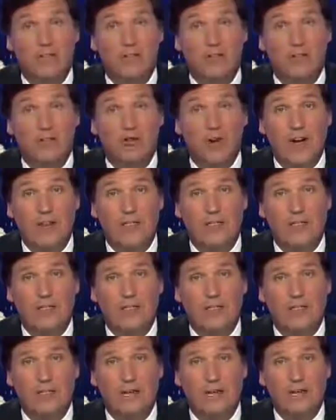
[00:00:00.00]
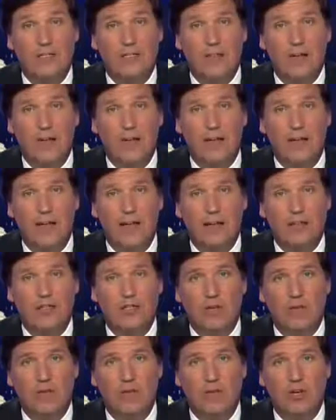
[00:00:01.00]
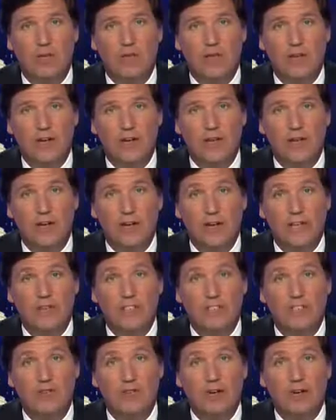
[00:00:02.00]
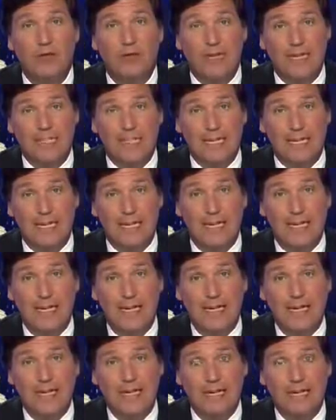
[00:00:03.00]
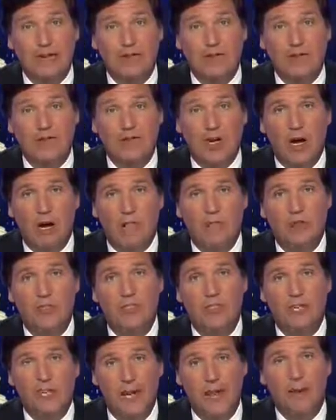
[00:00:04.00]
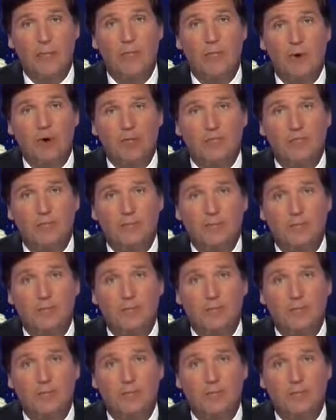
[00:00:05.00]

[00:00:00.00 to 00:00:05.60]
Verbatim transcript: He addressed his son's alleged involvement in the conspiracy at a news conference today. Watch.